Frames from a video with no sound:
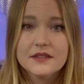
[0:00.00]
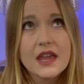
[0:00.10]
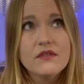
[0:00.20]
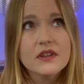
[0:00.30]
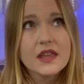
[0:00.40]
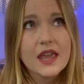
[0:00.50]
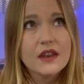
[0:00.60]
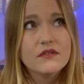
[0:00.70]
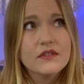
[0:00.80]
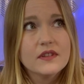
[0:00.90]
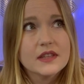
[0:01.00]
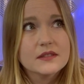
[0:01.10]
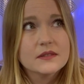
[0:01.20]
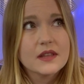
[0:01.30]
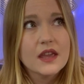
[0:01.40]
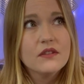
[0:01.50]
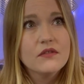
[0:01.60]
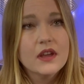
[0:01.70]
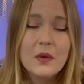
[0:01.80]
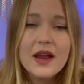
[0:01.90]
Canva, Canvas,
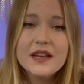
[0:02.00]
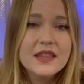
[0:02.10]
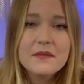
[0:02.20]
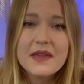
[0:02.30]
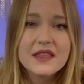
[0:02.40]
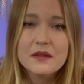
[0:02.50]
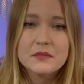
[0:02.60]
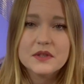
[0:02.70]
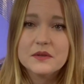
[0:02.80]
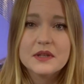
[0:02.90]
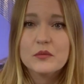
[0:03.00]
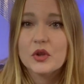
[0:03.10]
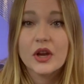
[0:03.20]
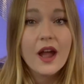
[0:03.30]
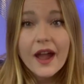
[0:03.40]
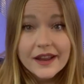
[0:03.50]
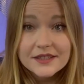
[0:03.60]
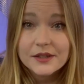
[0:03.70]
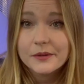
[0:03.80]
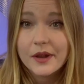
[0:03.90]
Canva. Why did they make them so similar? I
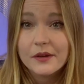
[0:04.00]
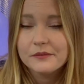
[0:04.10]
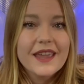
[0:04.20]
don't know.